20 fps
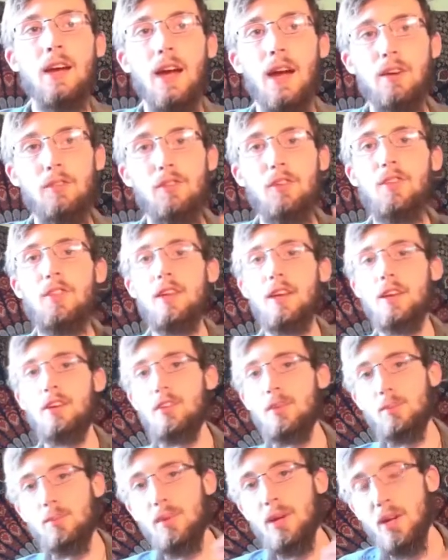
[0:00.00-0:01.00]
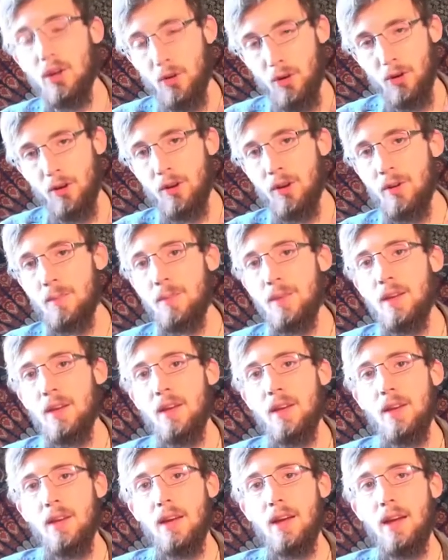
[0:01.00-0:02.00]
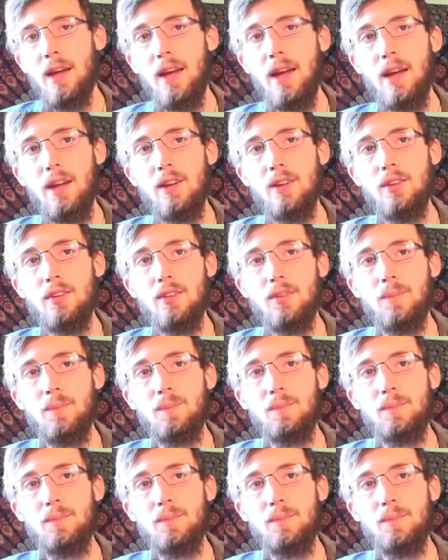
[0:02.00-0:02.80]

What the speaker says: everything is a mirror, and